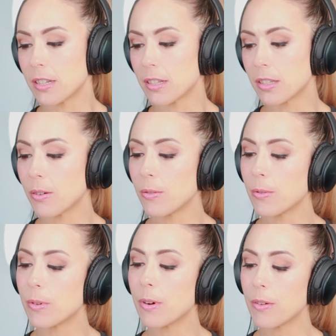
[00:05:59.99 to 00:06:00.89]

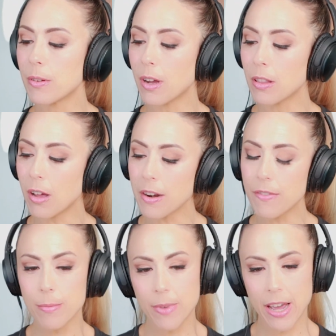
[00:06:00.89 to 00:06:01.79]
so a lot
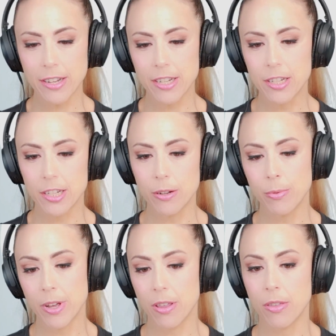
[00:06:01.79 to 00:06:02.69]
of them had to do
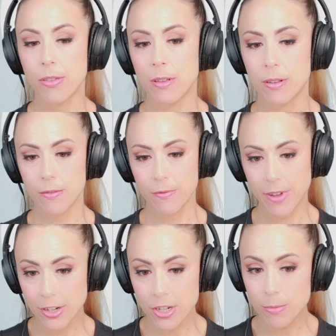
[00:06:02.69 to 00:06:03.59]
with
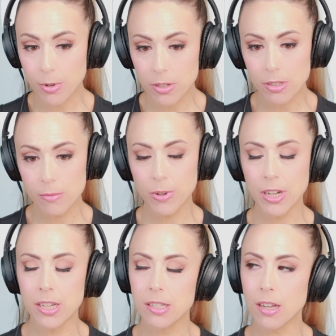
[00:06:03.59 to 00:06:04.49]
vegetables
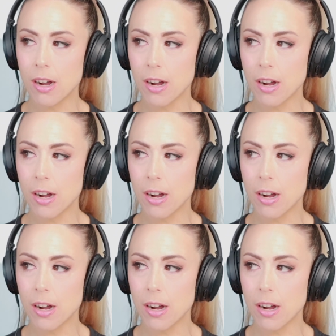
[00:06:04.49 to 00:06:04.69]
because